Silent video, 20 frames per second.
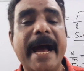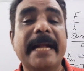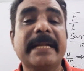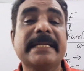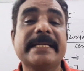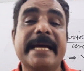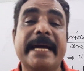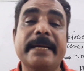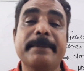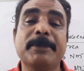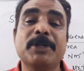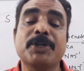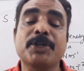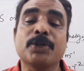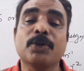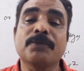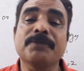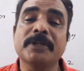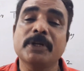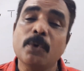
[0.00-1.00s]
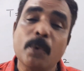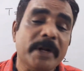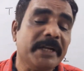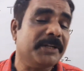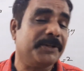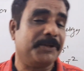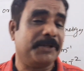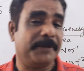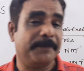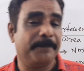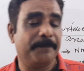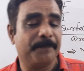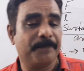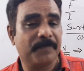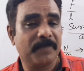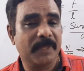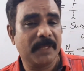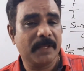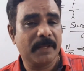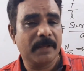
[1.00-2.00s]
and dimension of the quantity.
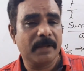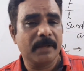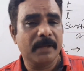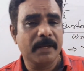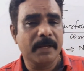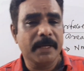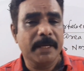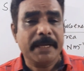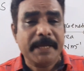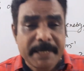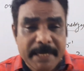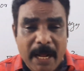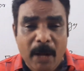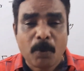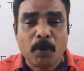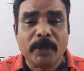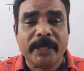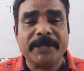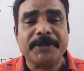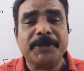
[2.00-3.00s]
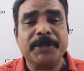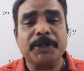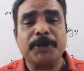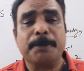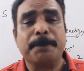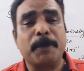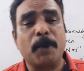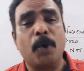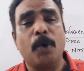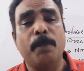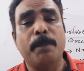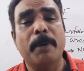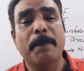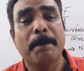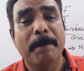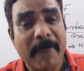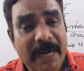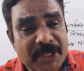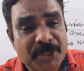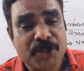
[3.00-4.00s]
Now let us probe
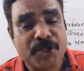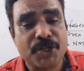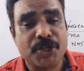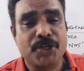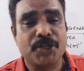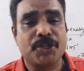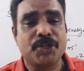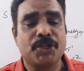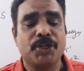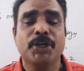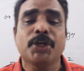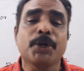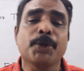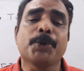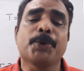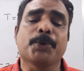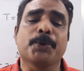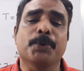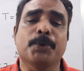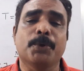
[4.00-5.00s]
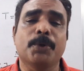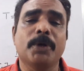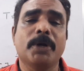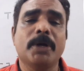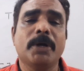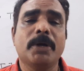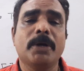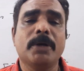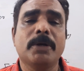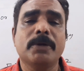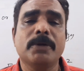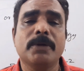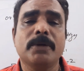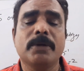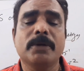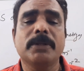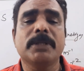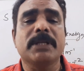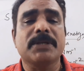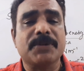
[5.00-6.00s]
much into
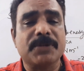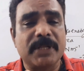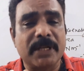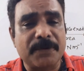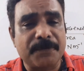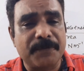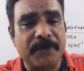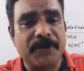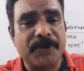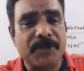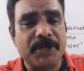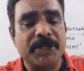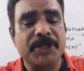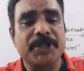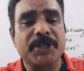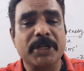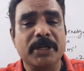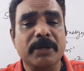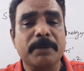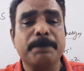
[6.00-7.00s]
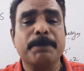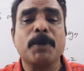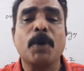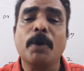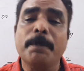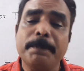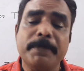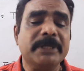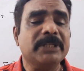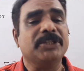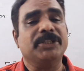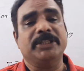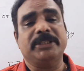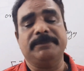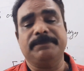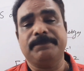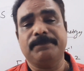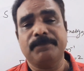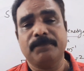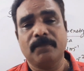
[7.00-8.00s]
the surface tension property.
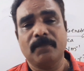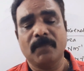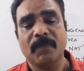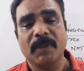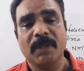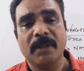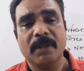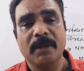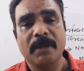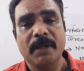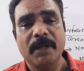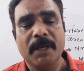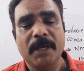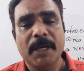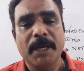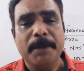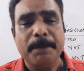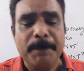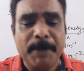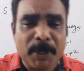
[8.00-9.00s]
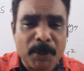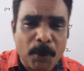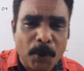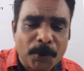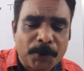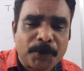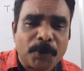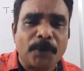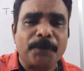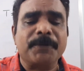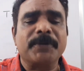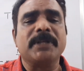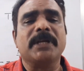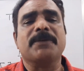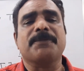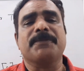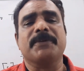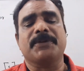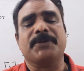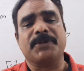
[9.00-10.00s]
Because of
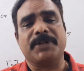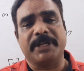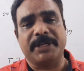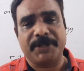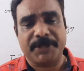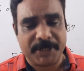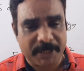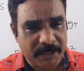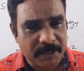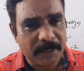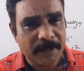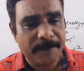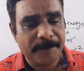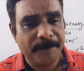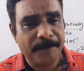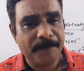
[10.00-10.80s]
surface tension,